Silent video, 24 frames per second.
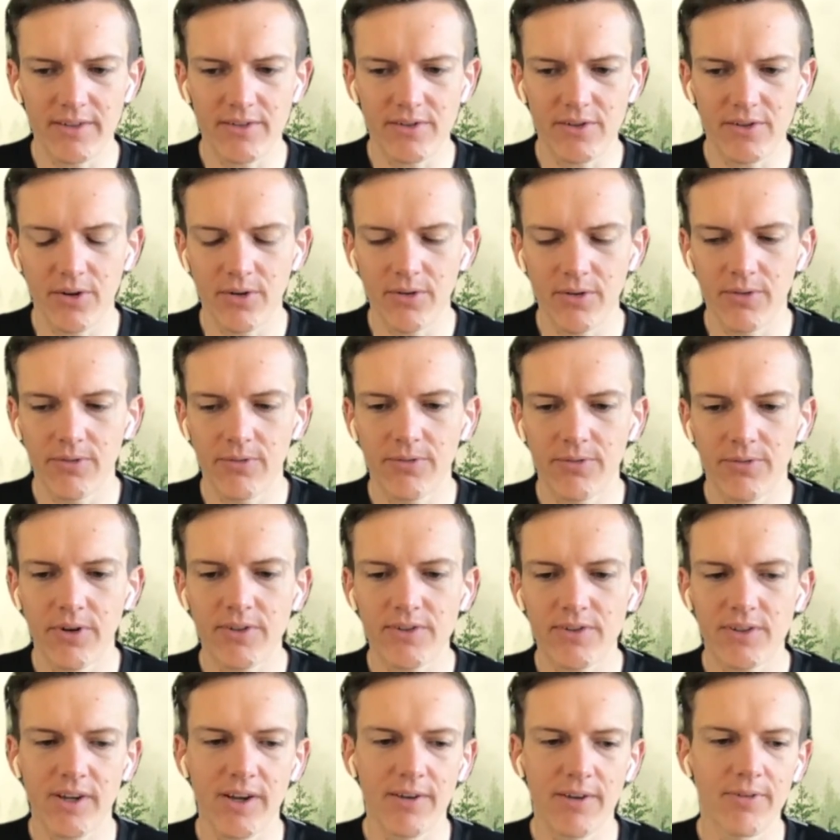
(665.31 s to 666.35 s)
So
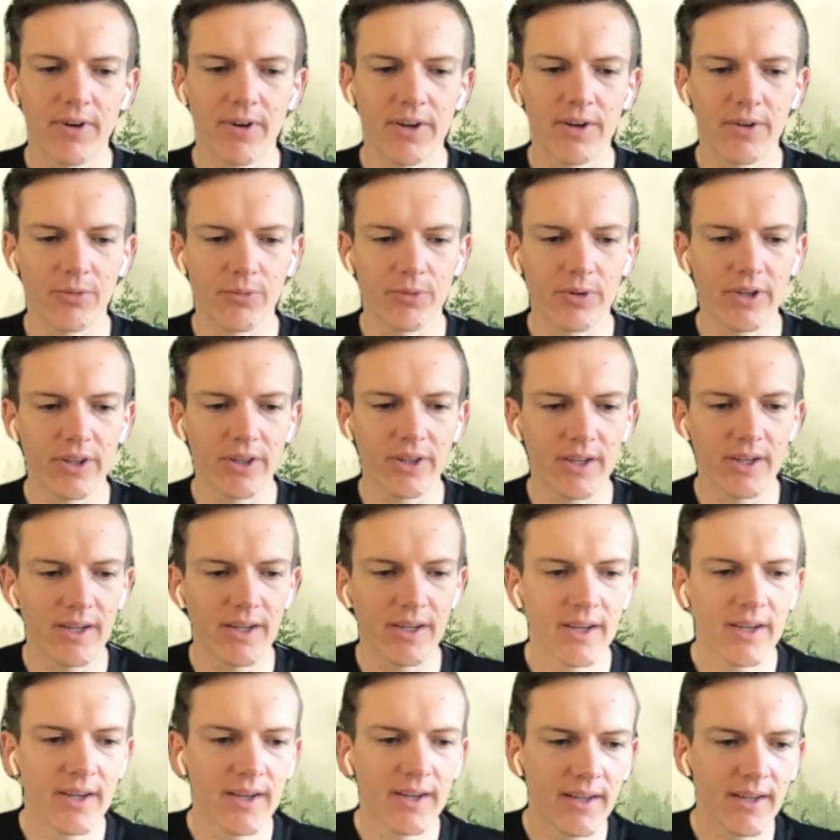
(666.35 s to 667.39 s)
firstly, I find it really
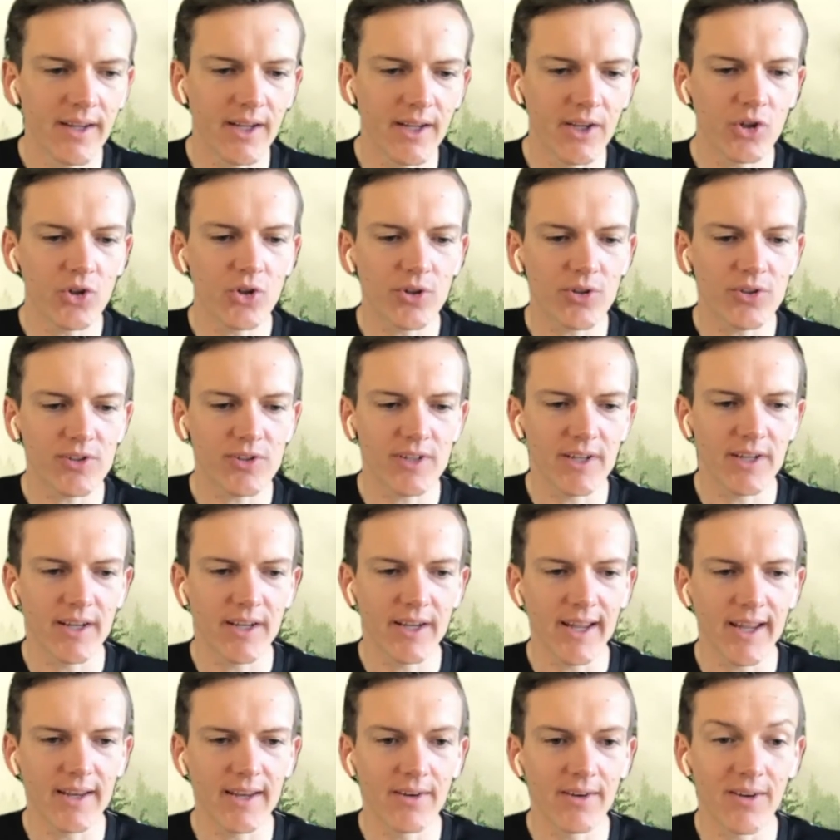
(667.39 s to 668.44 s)
interesting
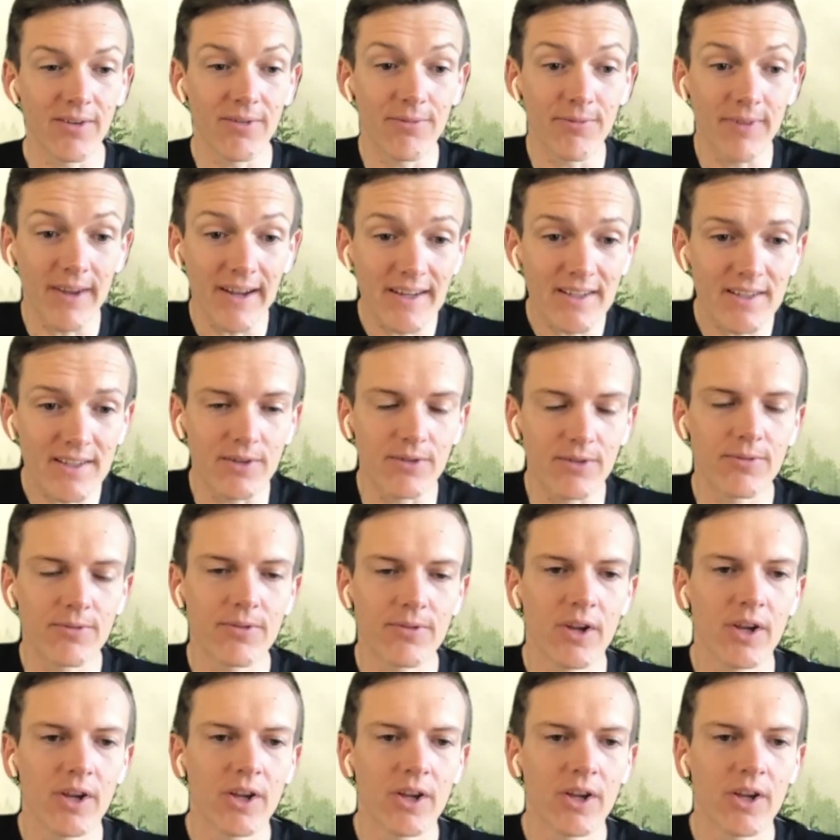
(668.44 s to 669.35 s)
and effective